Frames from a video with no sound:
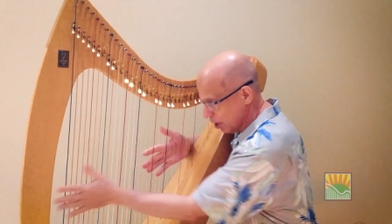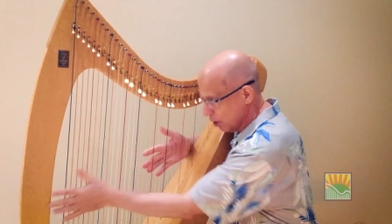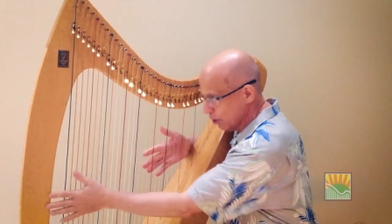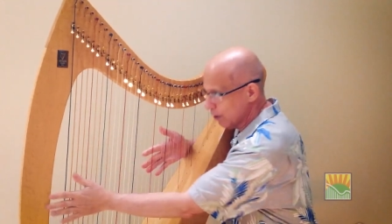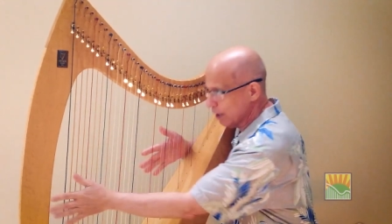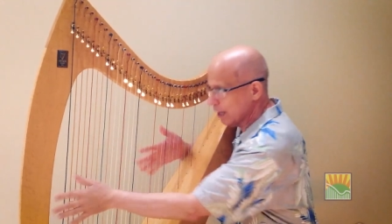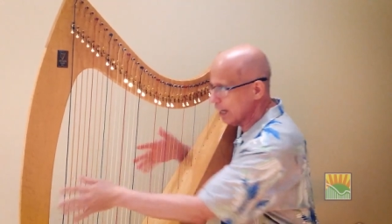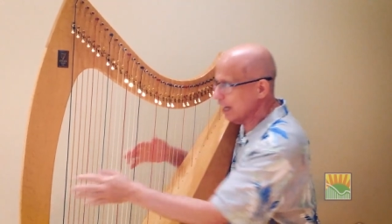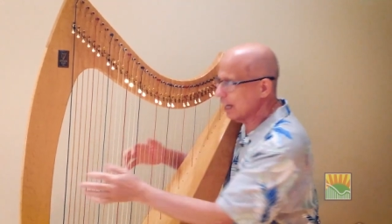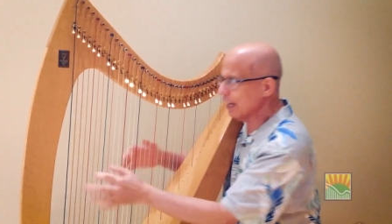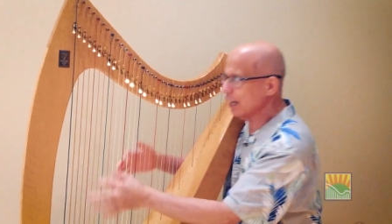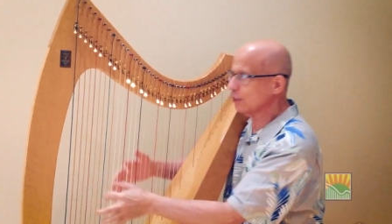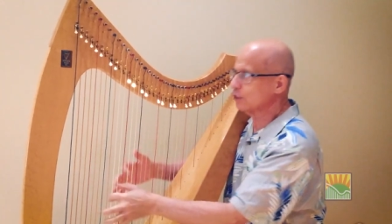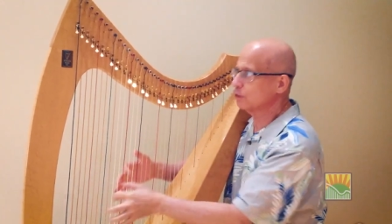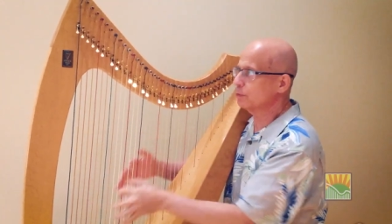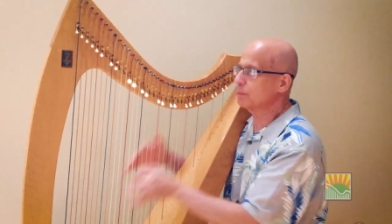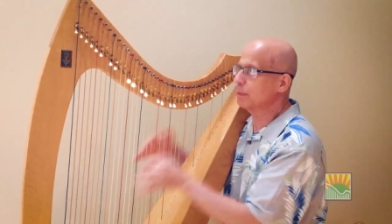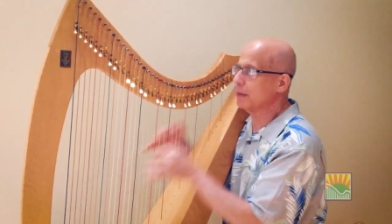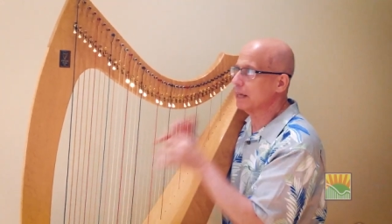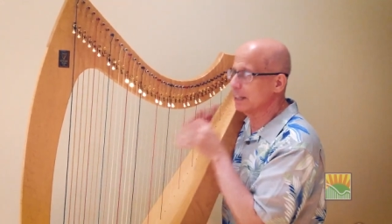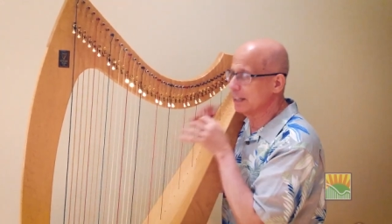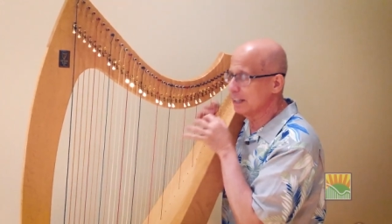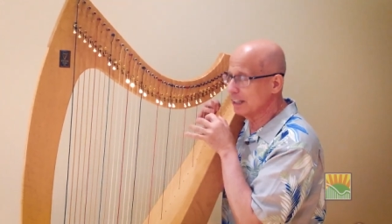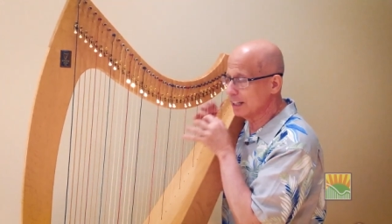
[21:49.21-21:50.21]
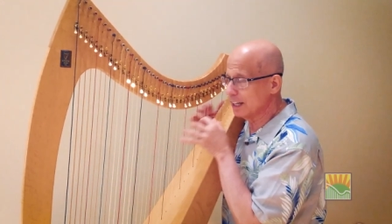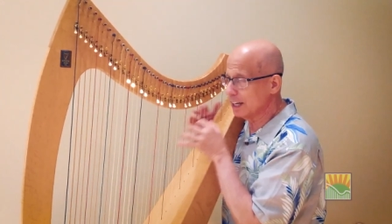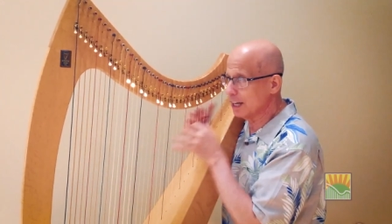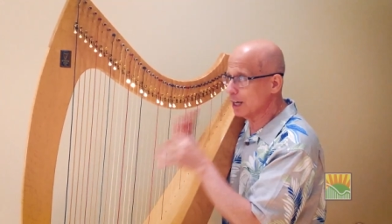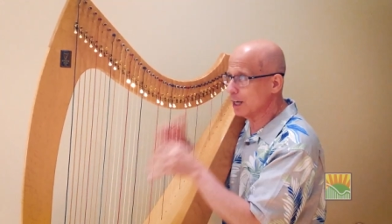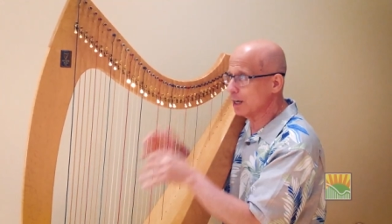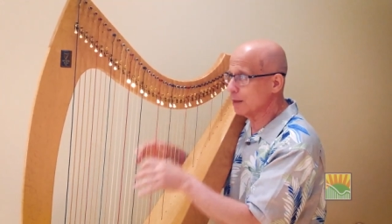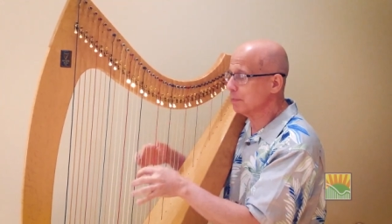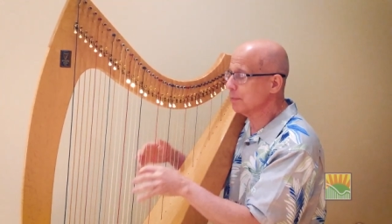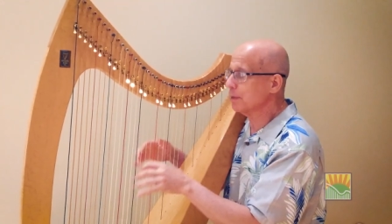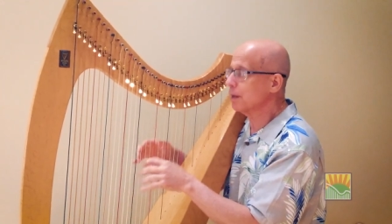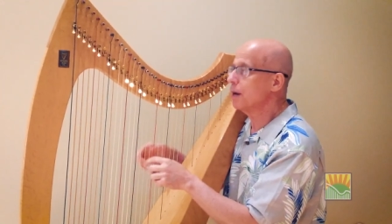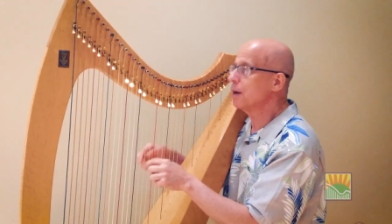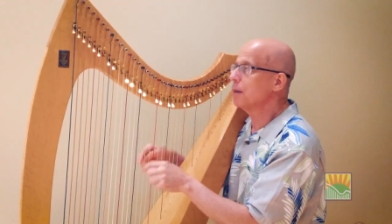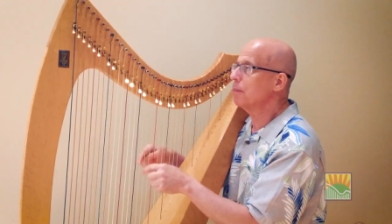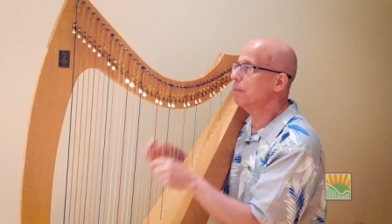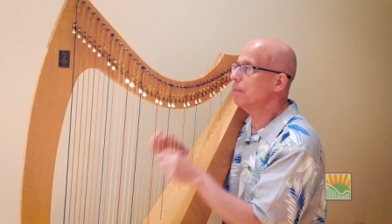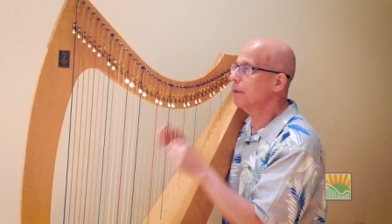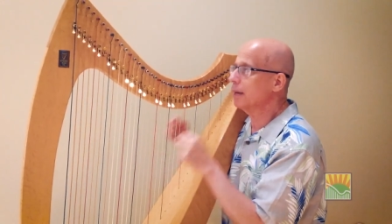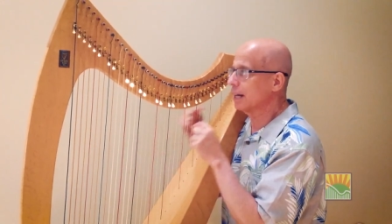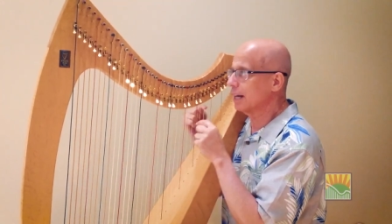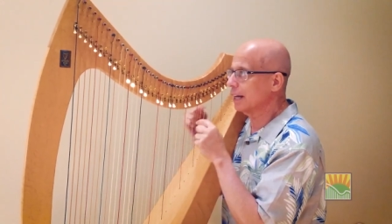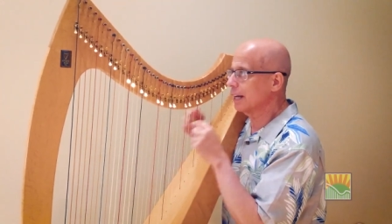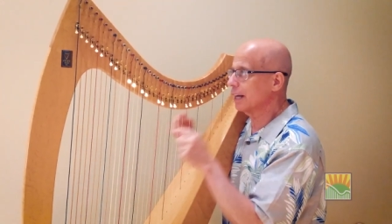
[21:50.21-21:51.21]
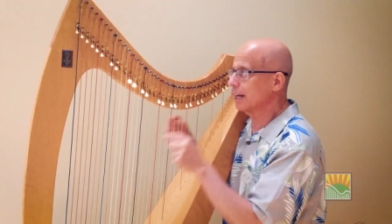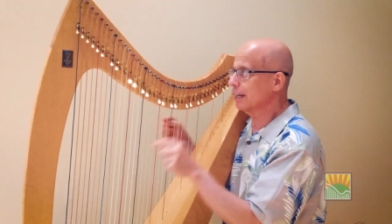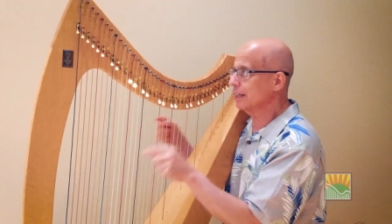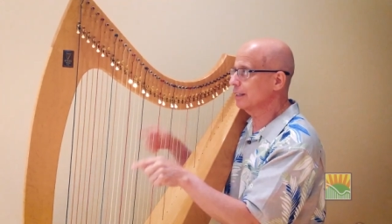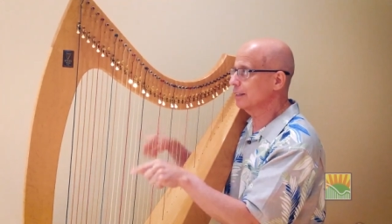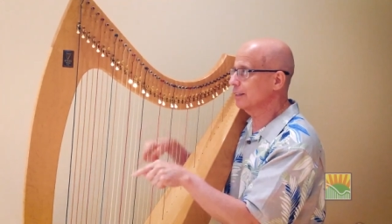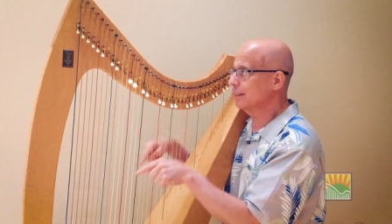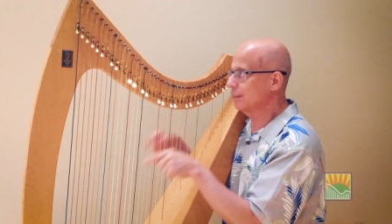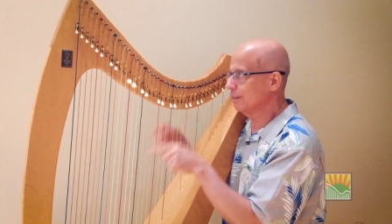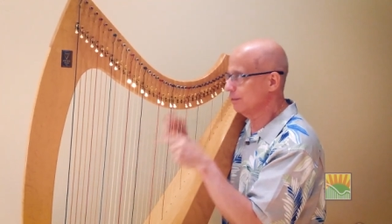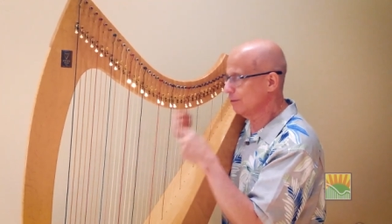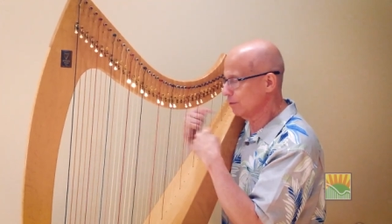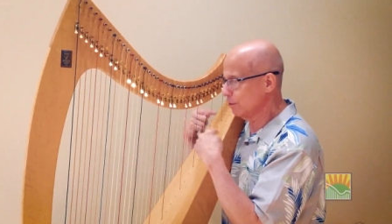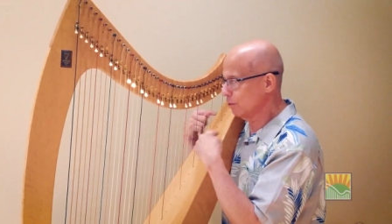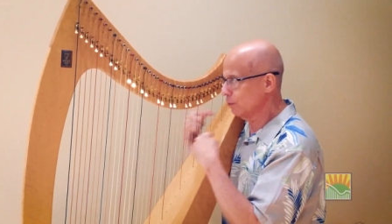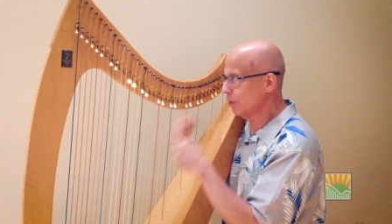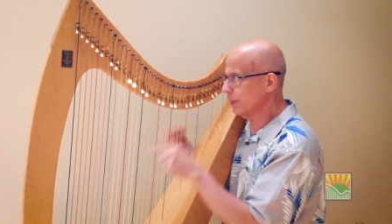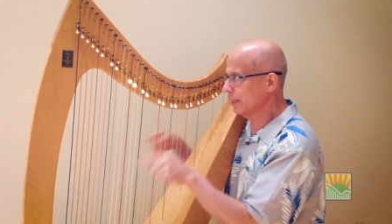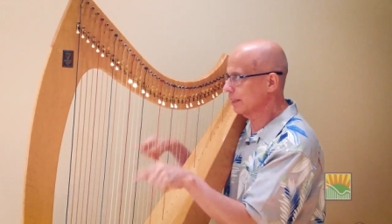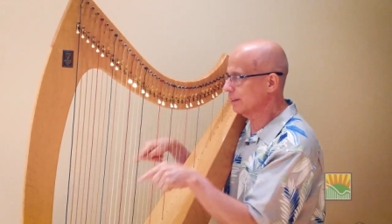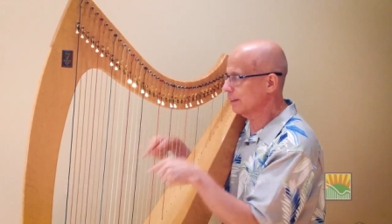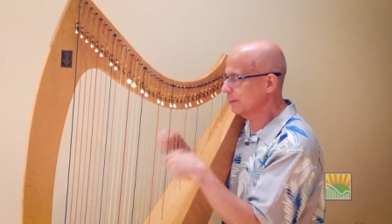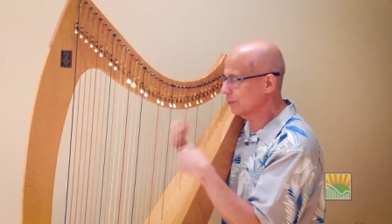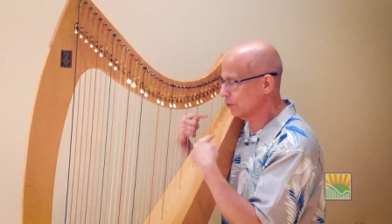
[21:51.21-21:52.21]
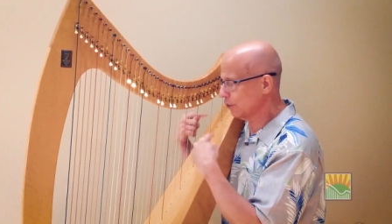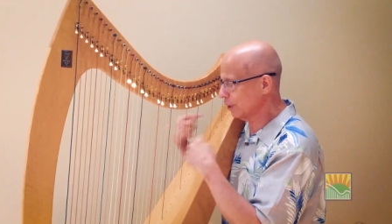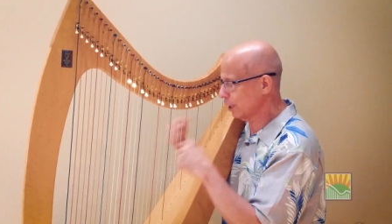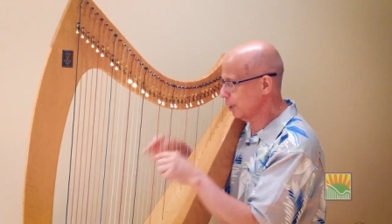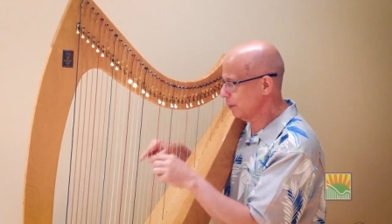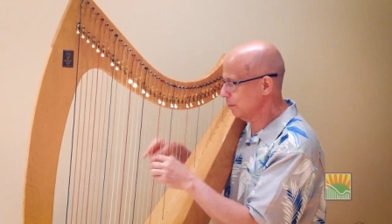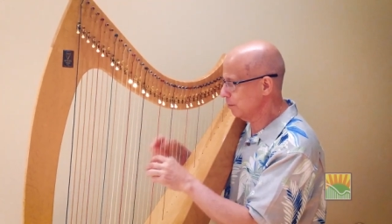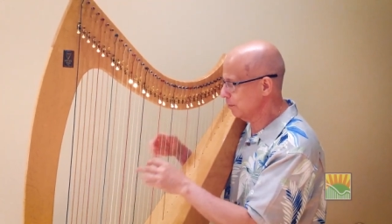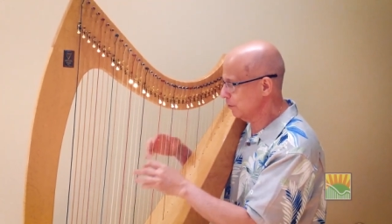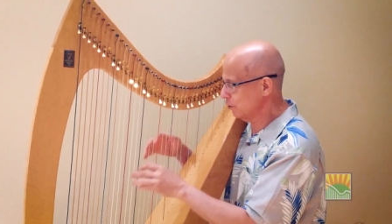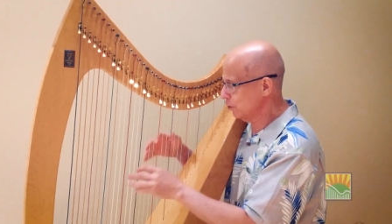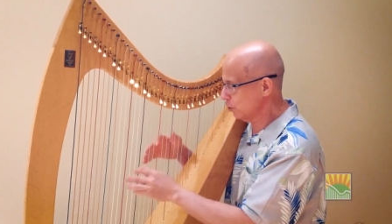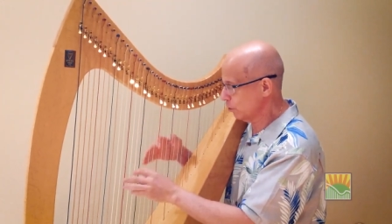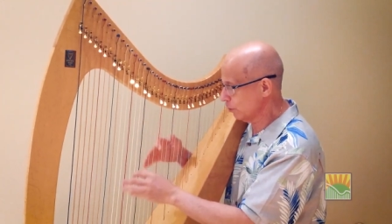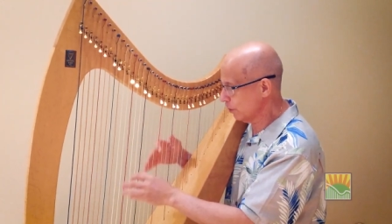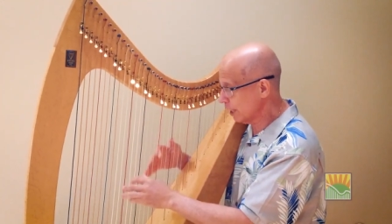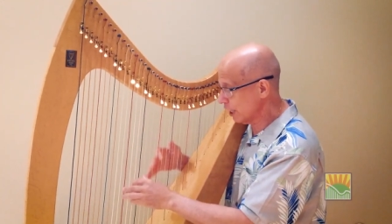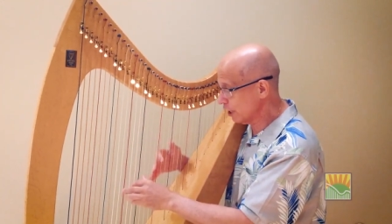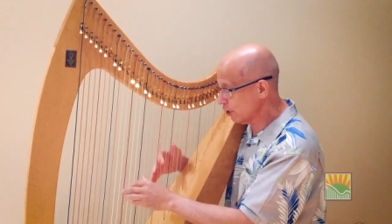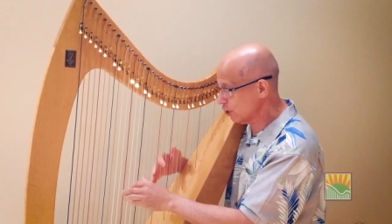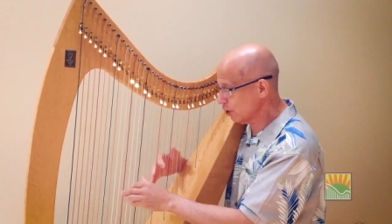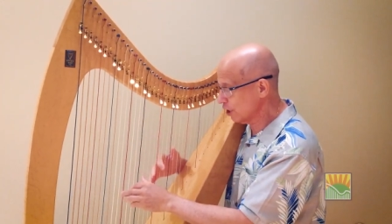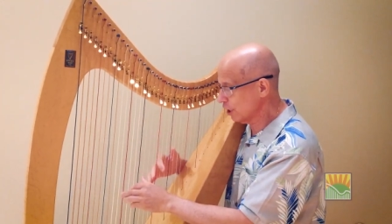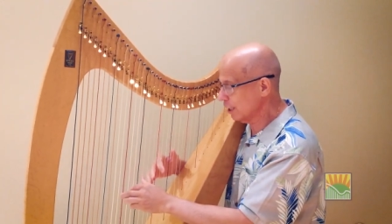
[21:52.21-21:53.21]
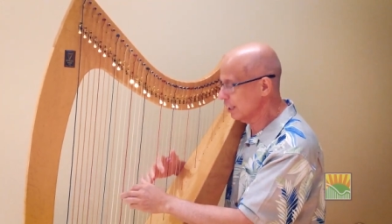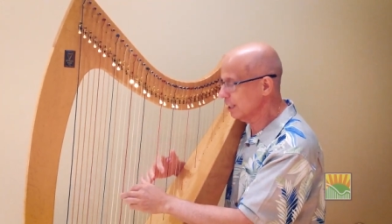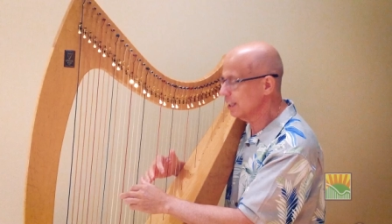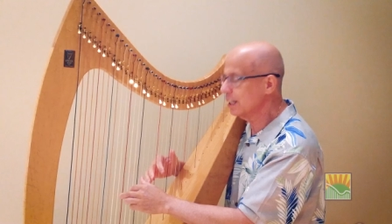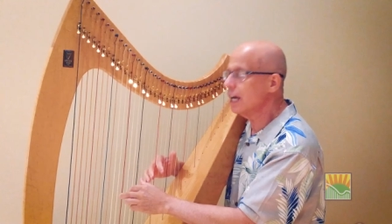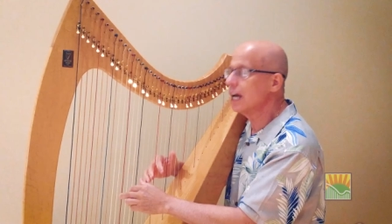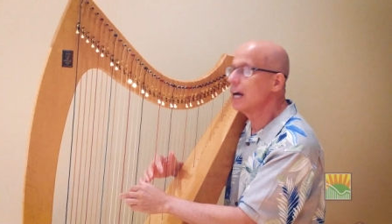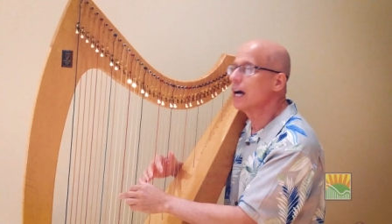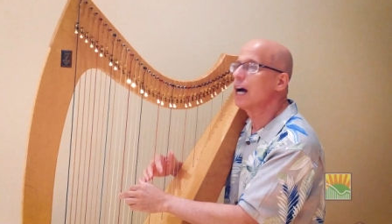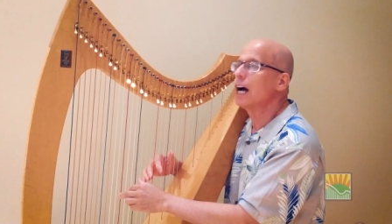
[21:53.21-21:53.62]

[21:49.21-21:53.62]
Okay, I sped it up, but I went the same direction